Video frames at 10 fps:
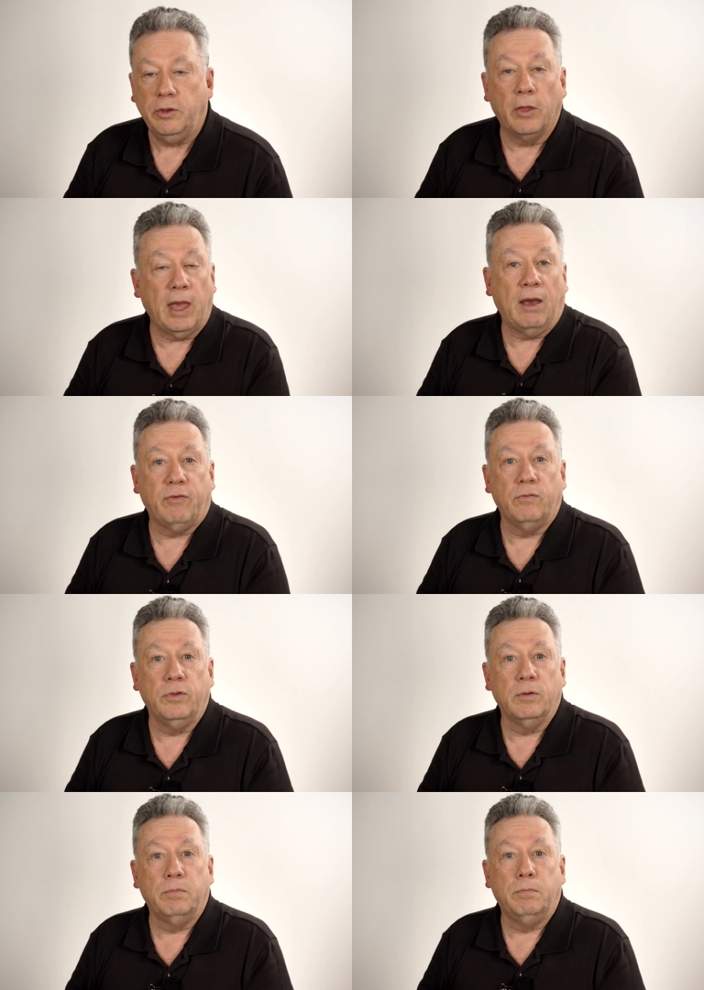The other half
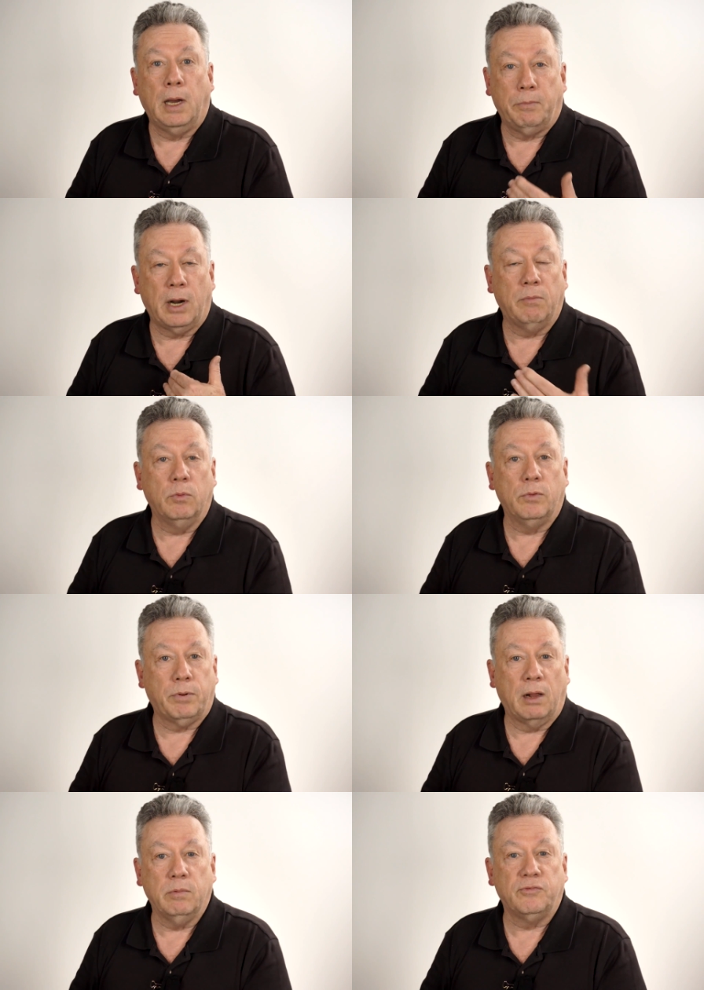of the, my problem
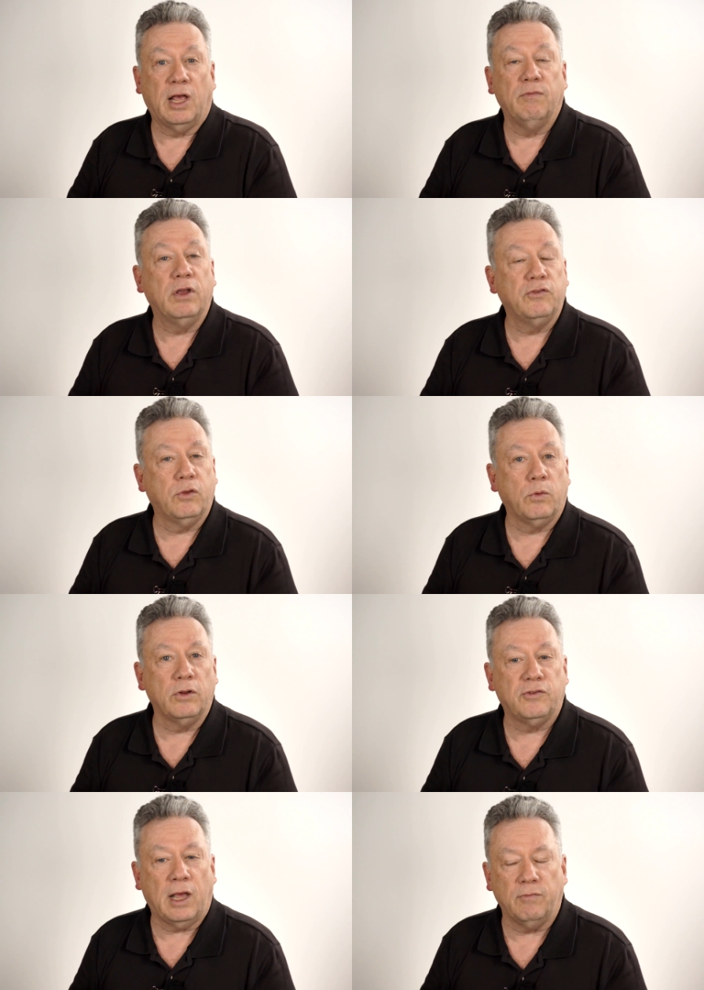with problem solving is the
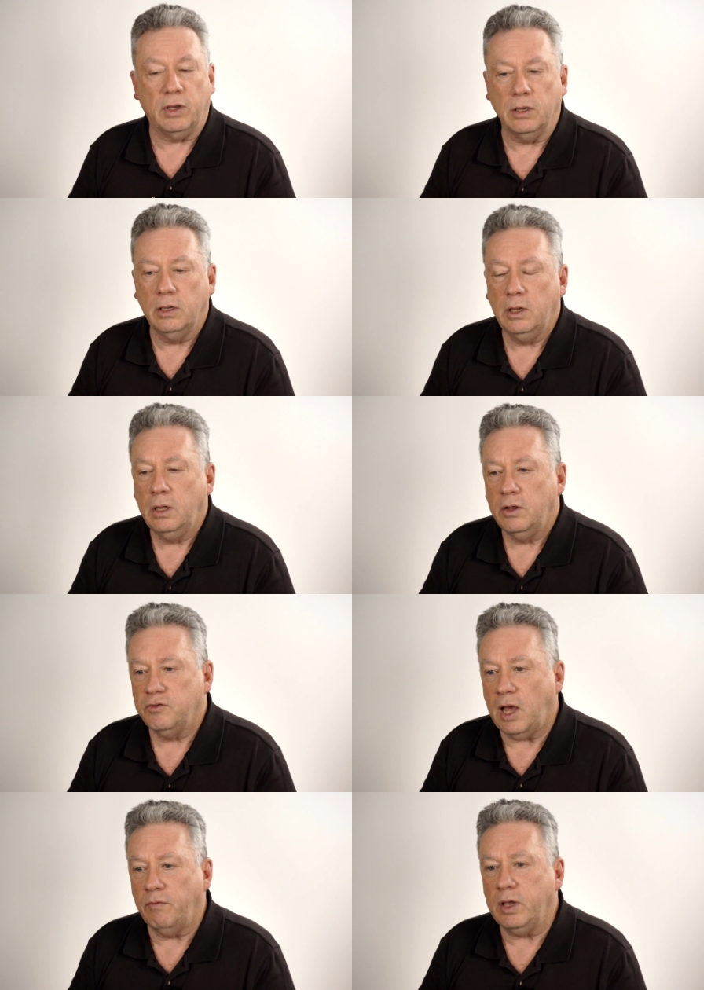word solving.
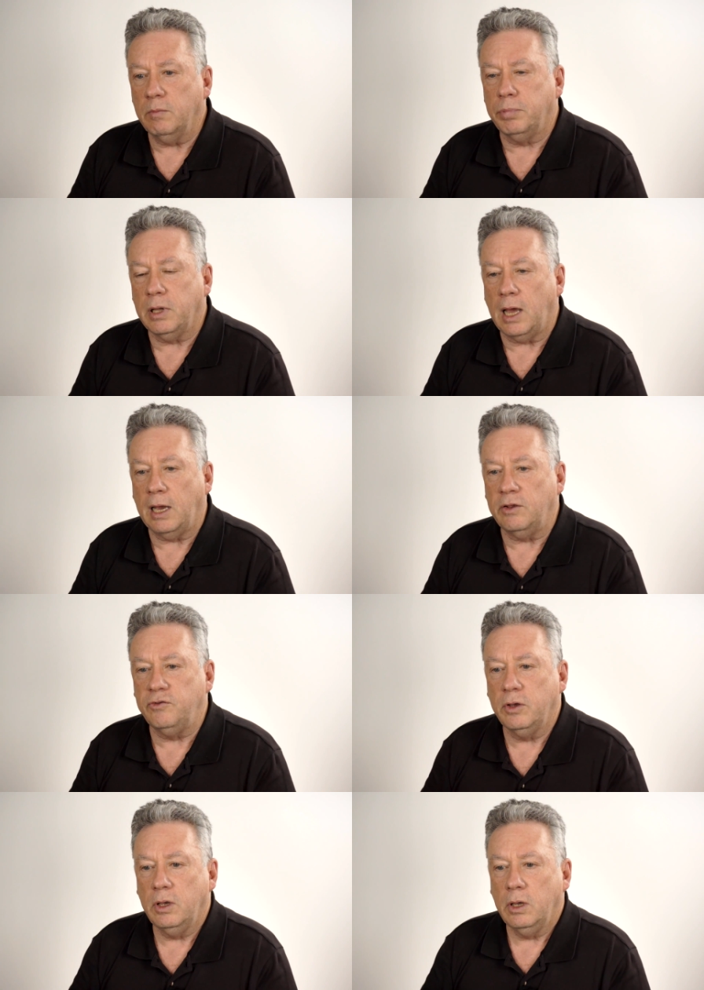Solving
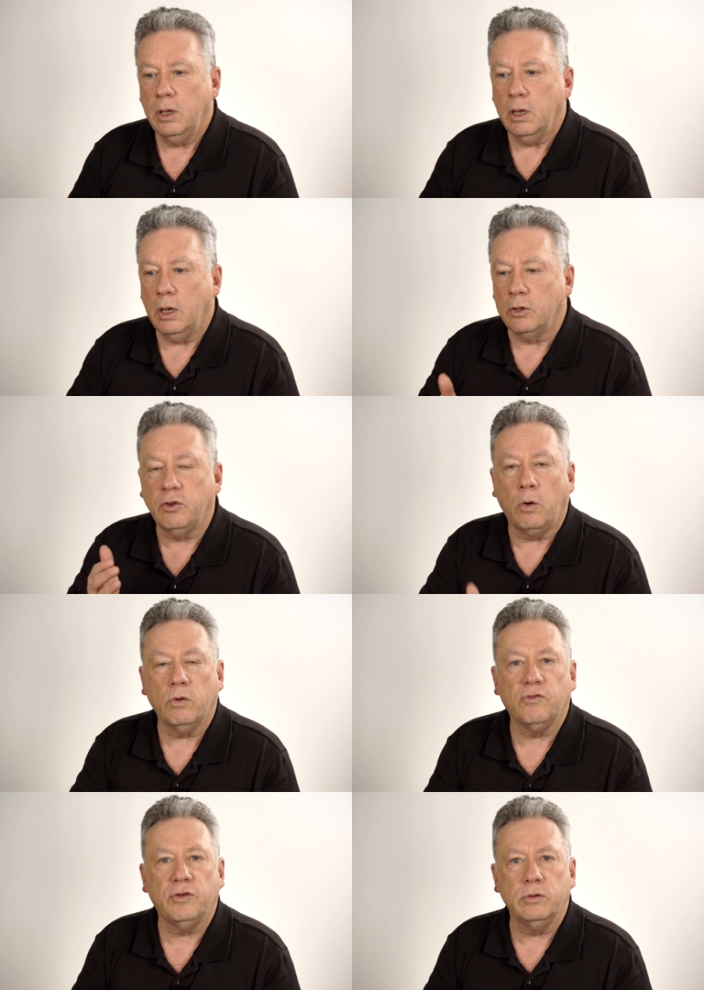implies a
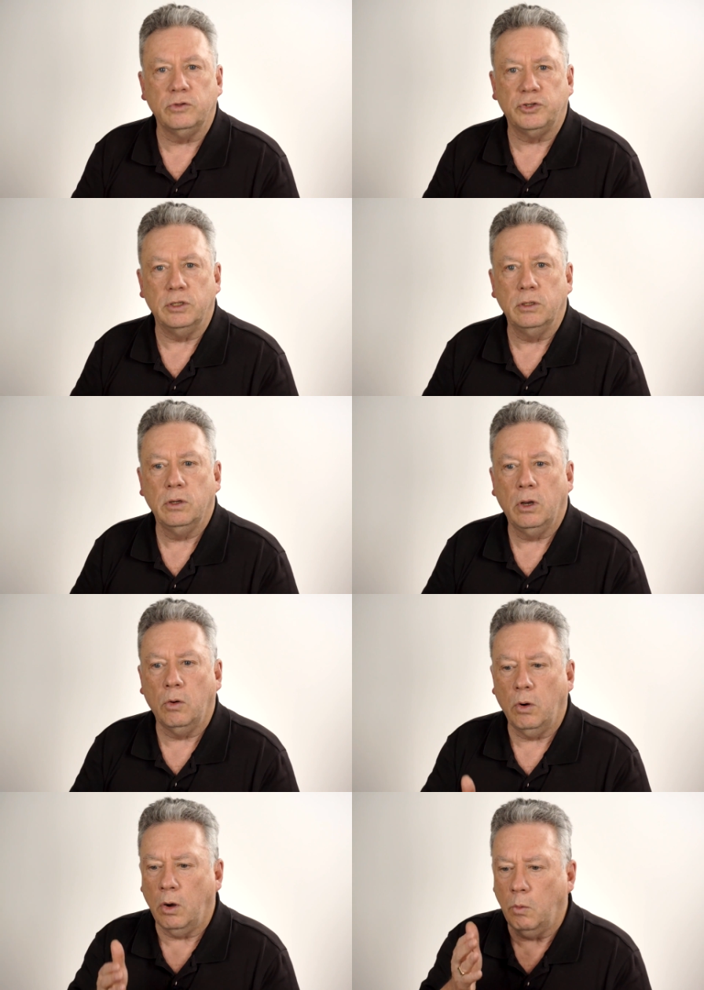total solution,
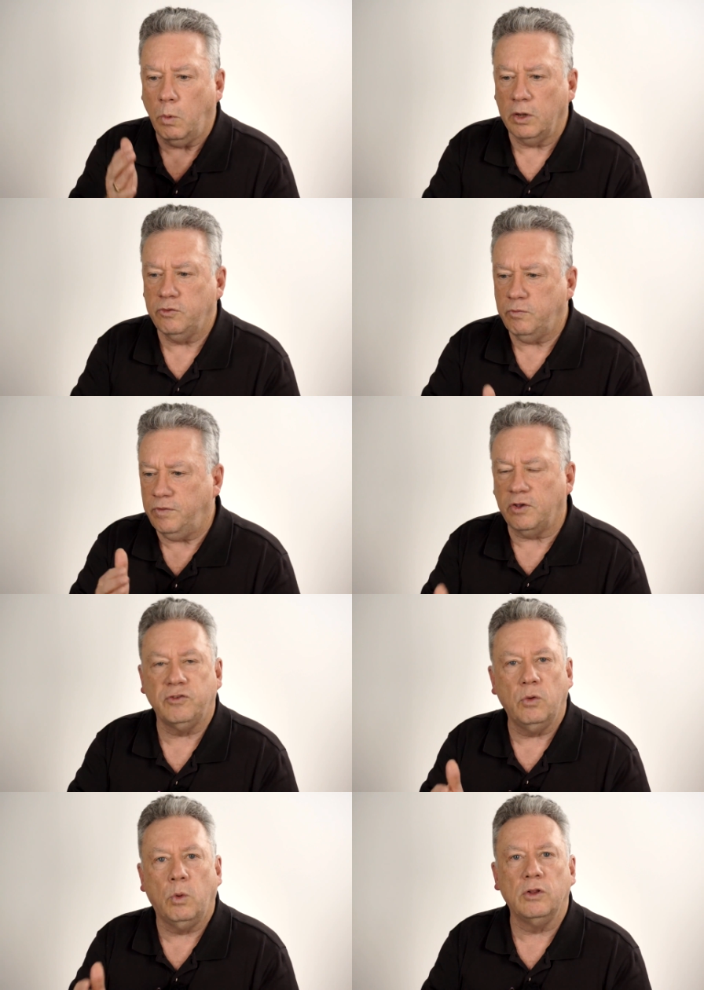a, a once,
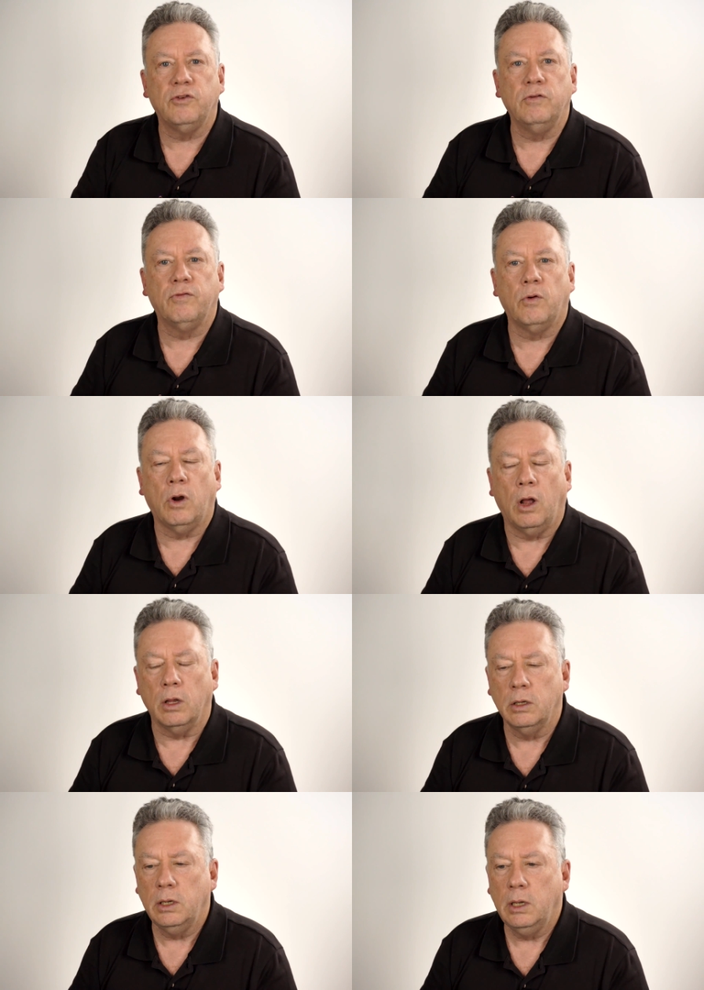fix it once and for
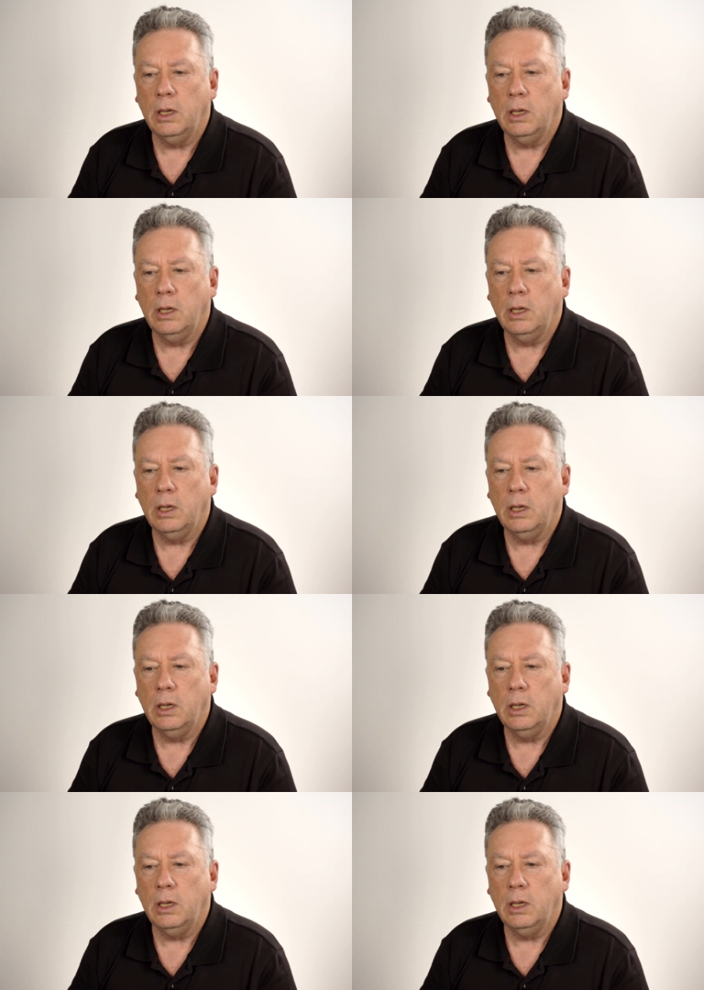all.